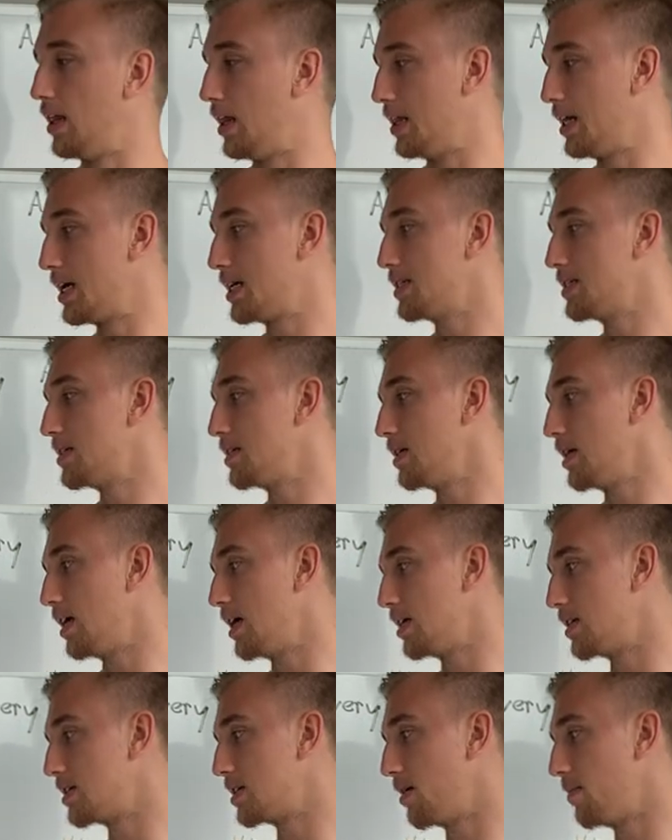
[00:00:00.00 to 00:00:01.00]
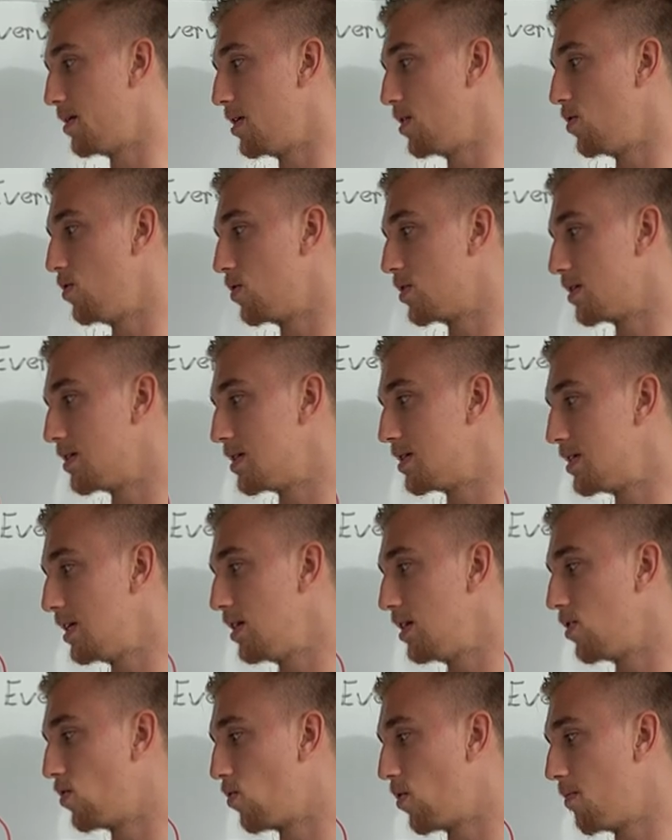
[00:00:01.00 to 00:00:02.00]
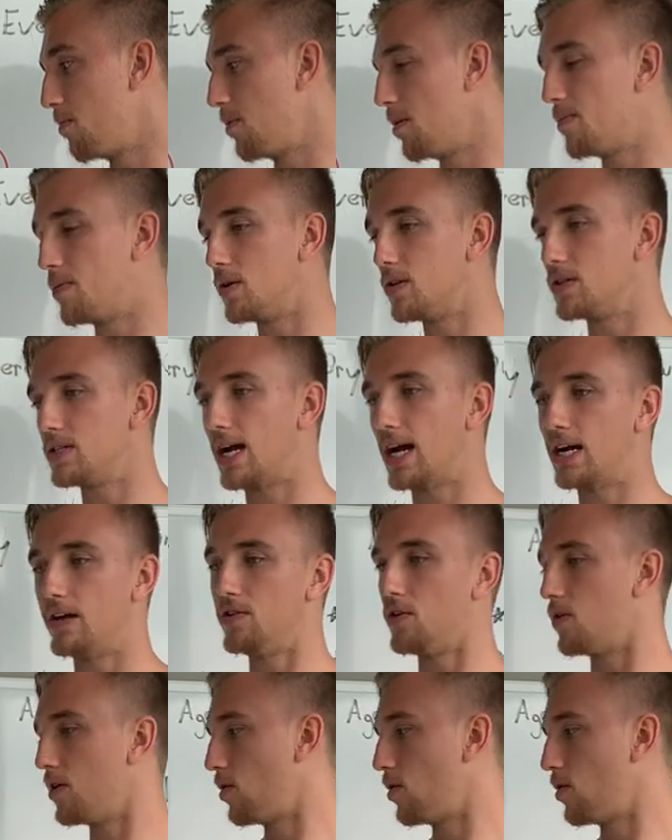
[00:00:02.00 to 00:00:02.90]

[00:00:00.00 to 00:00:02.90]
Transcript: this is somebody who can see the Grim Reaper inside of you